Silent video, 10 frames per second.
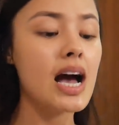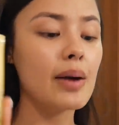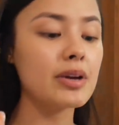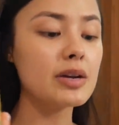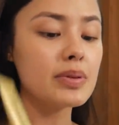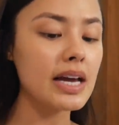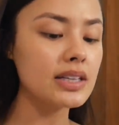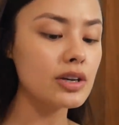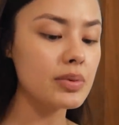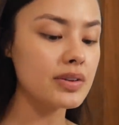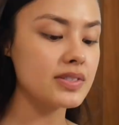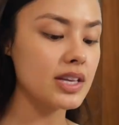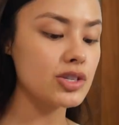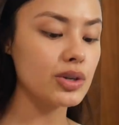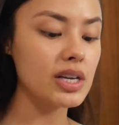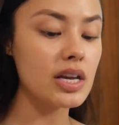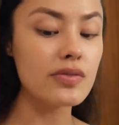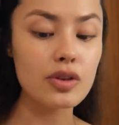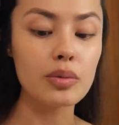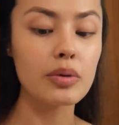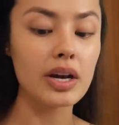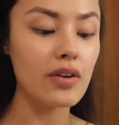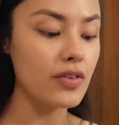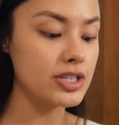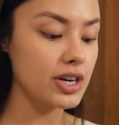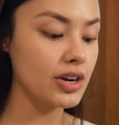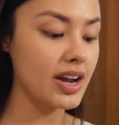I'm gonna apply a little bit of sunscreen. Even though I'm going out for dinner,